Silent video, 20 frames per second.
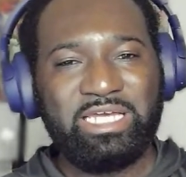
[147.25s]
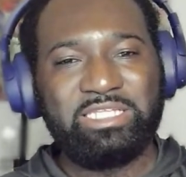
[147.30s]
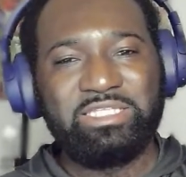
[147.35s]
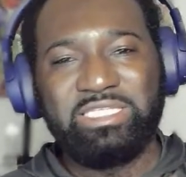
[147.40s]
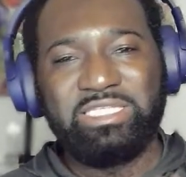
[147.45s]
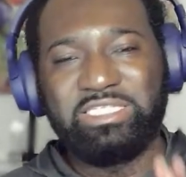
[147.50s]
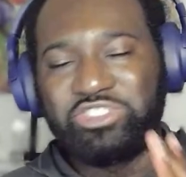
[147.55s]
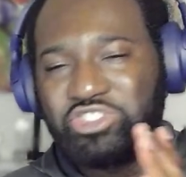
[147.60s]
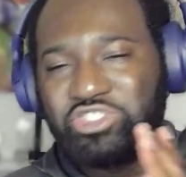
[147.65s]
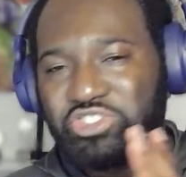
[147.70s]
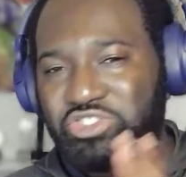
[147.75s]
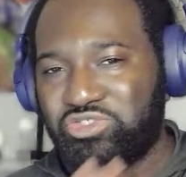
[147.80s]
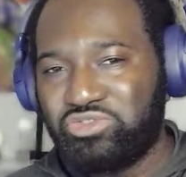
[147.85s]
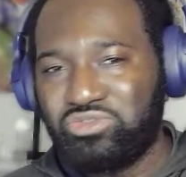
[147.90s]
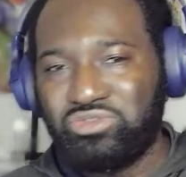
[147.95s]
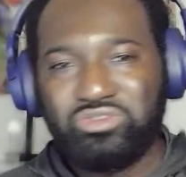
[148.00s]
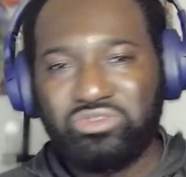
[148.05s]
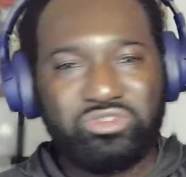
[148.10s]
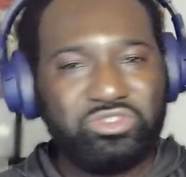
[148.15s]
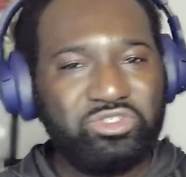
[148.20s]
The
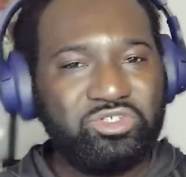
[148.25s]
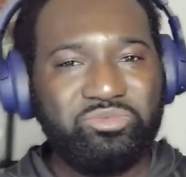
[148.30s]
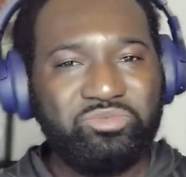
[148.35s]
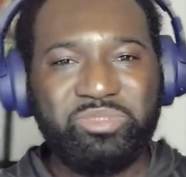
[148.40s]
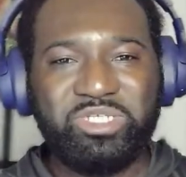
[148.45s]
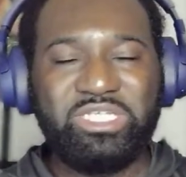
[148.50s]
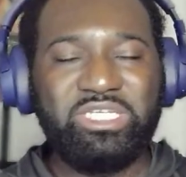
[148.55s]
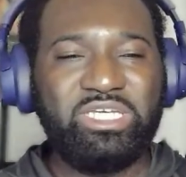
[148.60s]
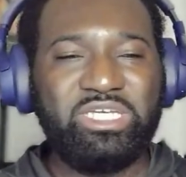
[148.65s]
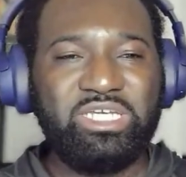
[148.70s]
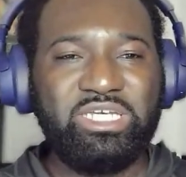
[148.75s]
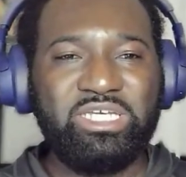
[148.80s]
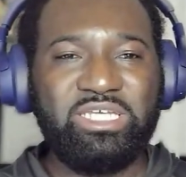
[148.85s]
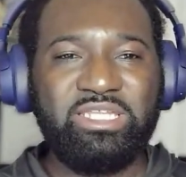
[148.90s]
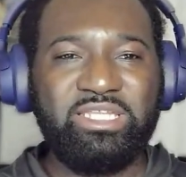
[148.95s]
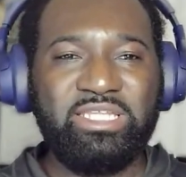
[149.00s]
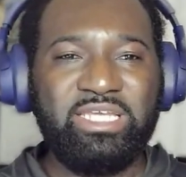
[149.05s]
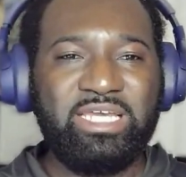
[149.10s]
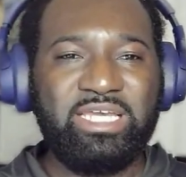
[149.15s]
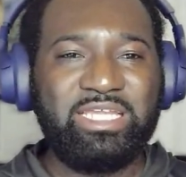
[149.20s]
sooner you
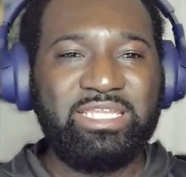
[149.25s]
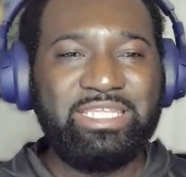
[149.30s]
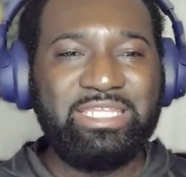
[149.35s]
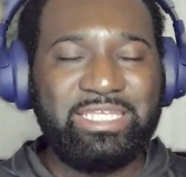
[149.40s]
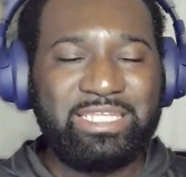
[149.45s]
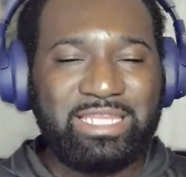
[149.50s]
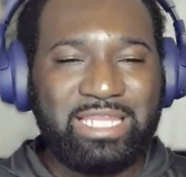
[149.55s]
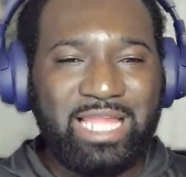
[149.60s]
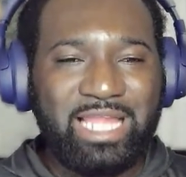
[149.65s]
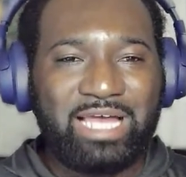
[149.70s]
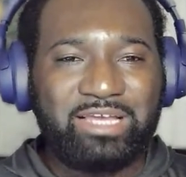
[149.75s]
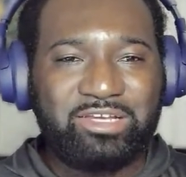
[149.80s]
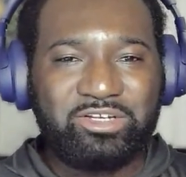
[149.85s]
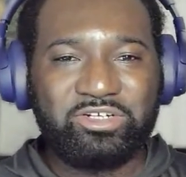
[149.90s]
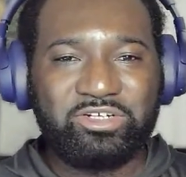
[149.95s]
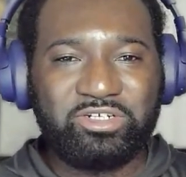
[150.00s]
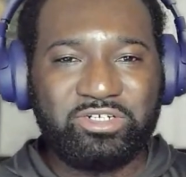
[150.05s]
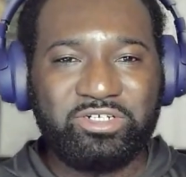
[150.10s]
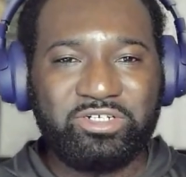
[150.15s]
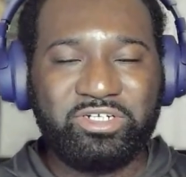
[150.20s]
begin, the
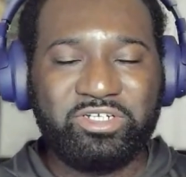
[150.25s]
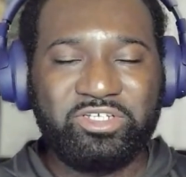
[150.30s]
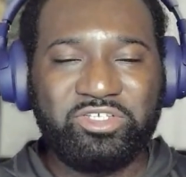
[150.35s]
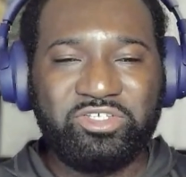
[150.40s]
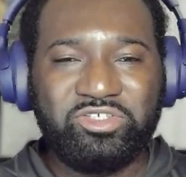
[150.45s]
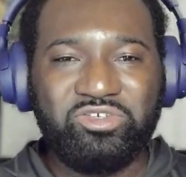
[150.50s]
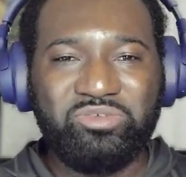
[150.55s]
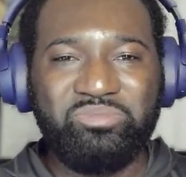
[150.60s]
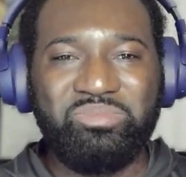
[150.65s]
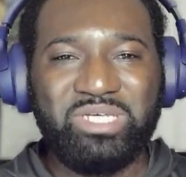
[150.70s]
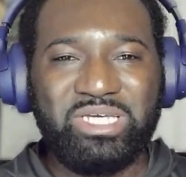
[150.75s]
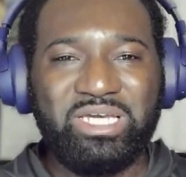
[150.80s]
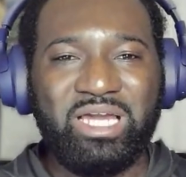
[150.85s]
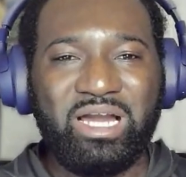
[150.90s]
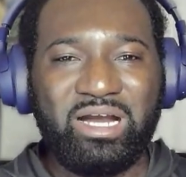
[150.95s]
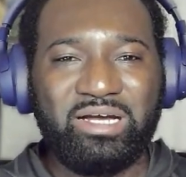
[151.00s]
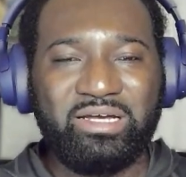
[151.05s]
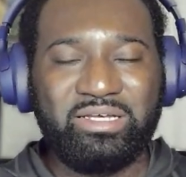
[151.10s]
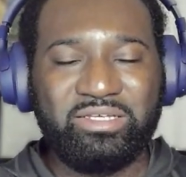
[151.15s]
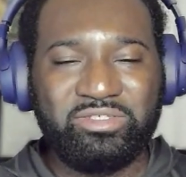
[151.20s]
luckier you
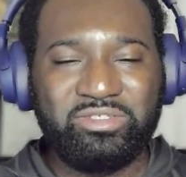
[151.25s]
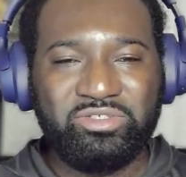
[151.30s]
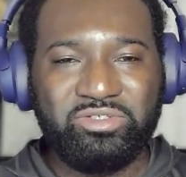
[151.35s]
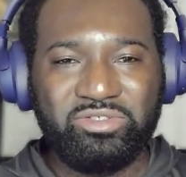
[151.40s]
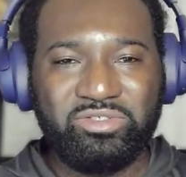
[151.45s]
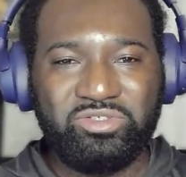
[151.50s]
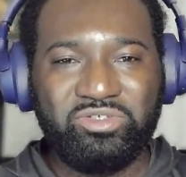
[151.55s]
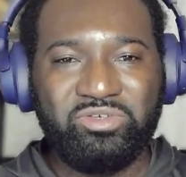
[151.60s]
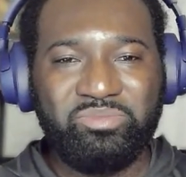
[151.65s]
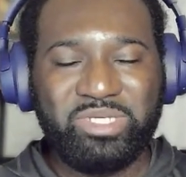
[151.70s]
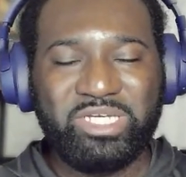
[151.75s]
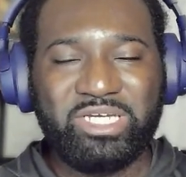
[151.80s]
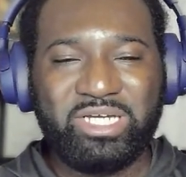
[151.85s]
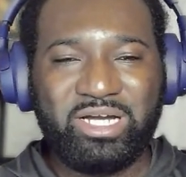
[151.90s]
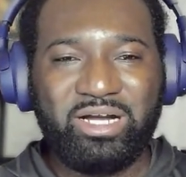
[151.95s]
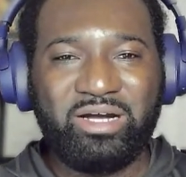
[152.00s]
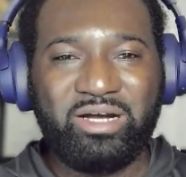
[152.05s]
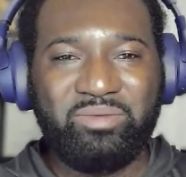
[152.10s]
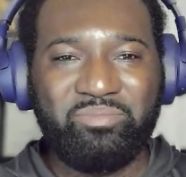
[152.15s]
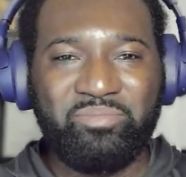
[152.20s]

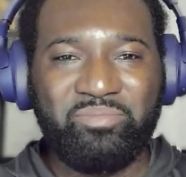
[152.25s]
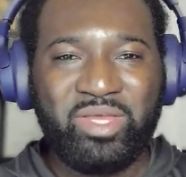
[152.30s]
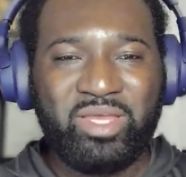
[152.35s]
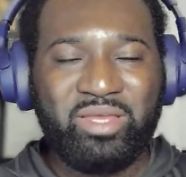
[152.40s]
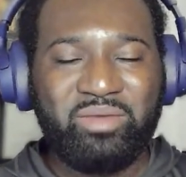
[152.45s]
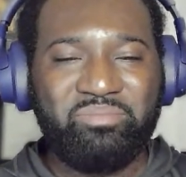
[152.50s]
become,